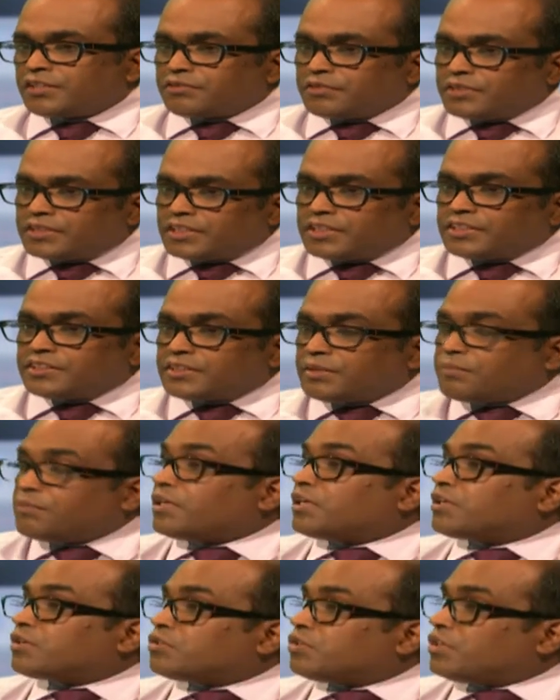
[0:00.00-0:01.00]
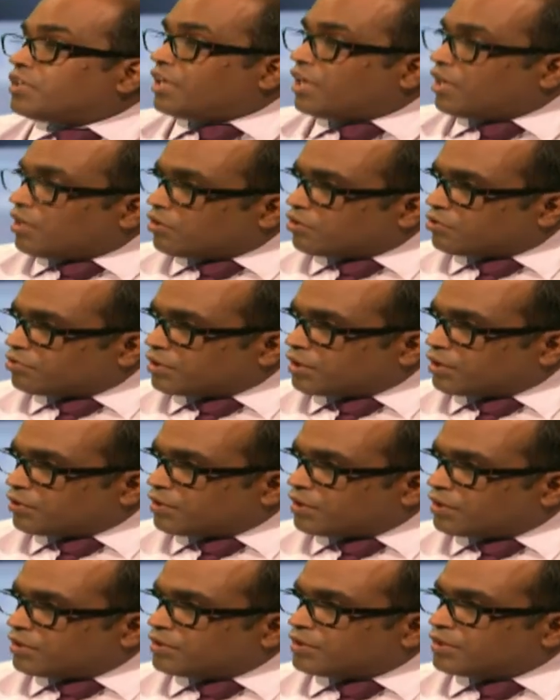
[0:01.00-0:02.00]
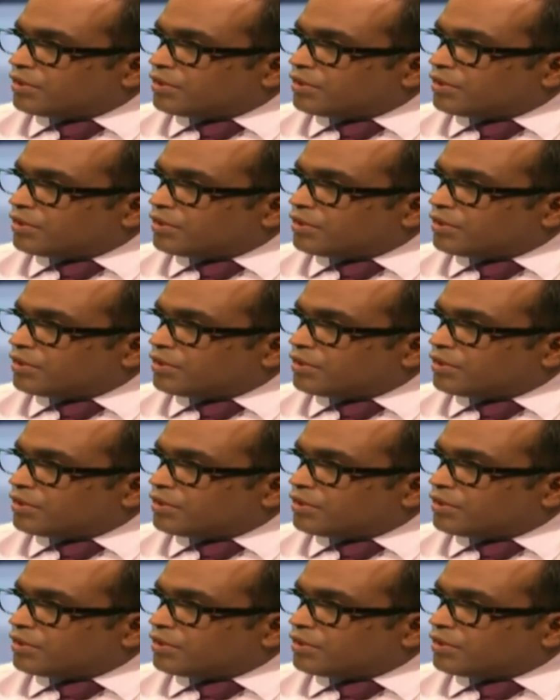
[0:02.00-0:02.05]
which is similar to the dengue fever.